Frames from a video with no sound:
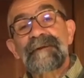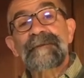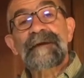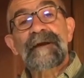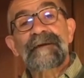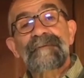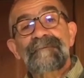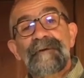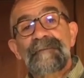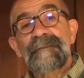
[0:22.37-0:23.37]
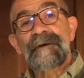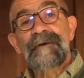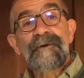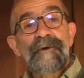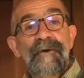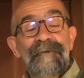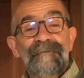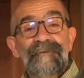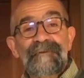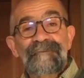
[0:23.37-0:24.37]
Amy Cuddy from
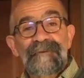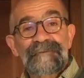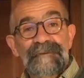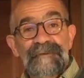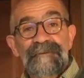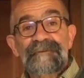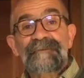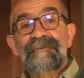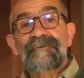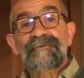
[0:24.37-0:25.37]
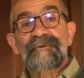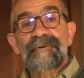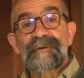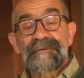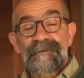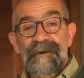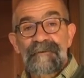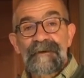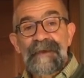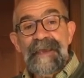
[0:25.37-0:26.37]
Harvard University just a few short years
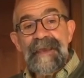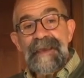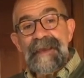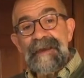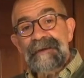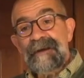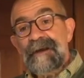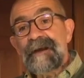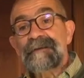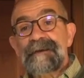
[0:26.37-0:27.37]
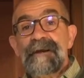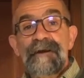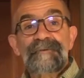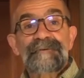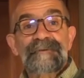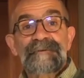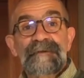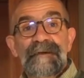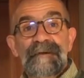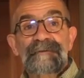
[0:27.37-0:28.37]
ago. And I highly encourage you to
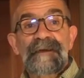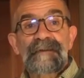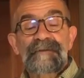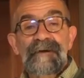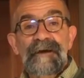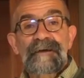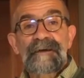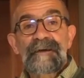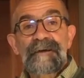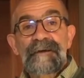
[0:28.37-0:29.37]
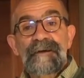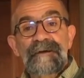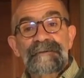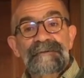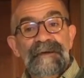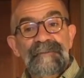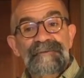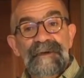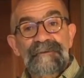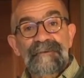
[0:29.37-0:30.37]
see her TED Talk on the
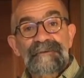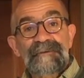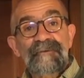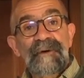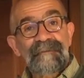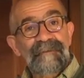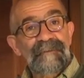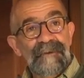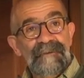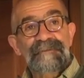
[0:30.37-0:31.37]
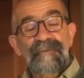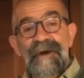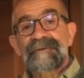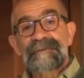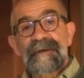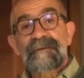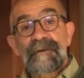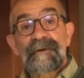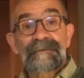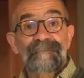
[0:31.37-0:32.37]
subject, which is one of the most watched TED
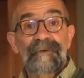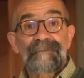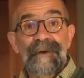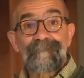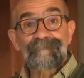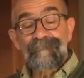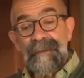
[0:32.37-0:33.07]
Talks of all time.